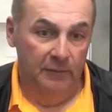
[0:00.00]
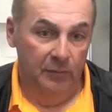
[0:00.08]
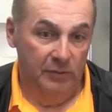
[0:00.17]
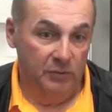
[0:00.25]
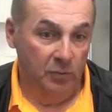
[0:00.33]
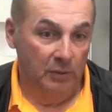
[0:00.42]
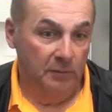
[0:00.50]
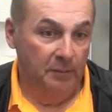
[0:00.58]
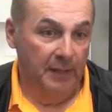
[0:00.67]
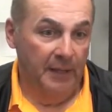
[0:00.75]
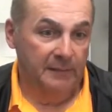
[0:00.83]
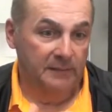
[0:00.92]
We swung the
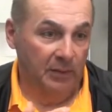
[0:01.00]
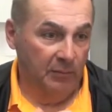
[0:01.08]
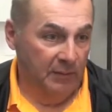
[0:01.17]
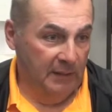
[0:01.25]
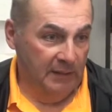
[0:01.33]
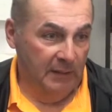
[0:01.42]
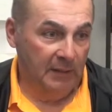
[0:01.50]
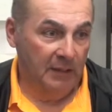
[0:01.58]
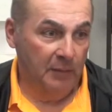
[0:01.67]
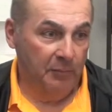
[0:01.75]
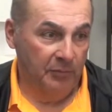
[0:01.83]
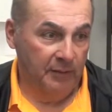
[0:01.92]
bats. Now we did get a
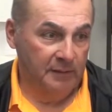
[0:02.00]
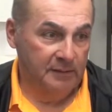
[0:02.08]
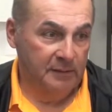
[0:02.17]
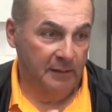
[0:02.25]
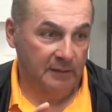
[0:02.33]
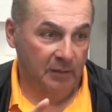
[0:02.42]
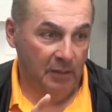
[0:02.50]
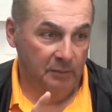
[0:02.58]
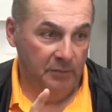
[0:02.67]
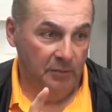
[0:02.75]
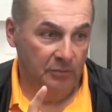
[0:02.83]
couple kids nicked up.